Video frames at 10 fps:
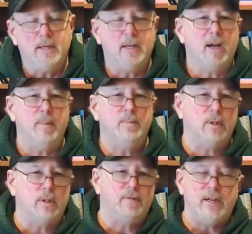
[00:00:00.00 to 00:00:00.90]
Then you come
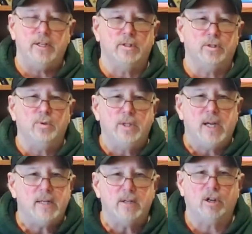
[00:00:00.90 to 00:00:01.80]
to Ephesians
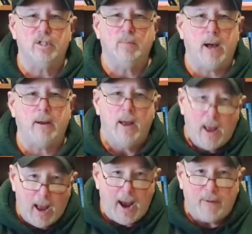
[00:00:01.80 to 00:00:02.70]
2.10, talks about
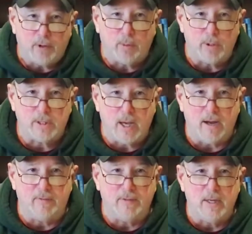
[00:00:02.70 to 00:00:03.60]
after we're
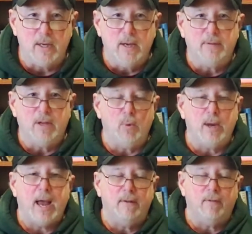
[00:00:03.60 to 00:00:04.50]
saved, that
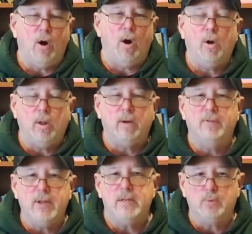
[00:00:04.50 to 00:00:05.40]
we have all
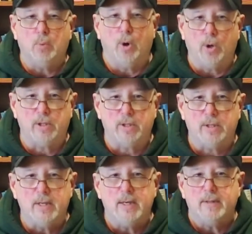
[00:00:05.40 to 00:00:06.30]
of these
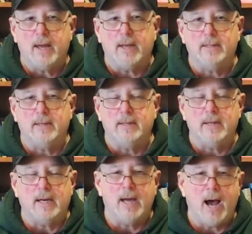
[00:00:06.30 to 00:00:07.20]
works that, uh,
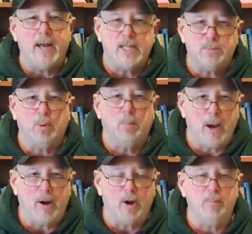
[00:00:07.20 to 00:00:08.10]
that God has
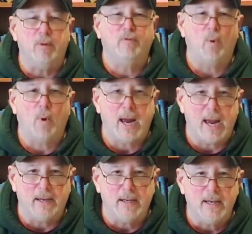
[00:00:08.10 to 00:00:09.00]
prepared
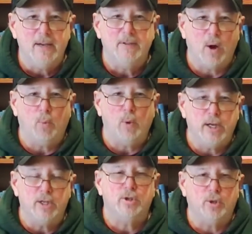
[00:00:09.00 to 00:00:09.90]
beforehand that
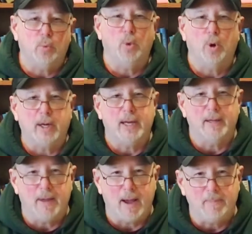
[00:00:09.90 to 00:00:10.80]
we should work
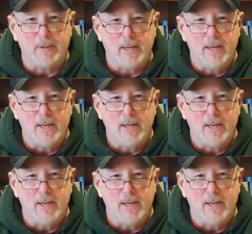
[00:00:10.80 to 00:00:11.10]
in them.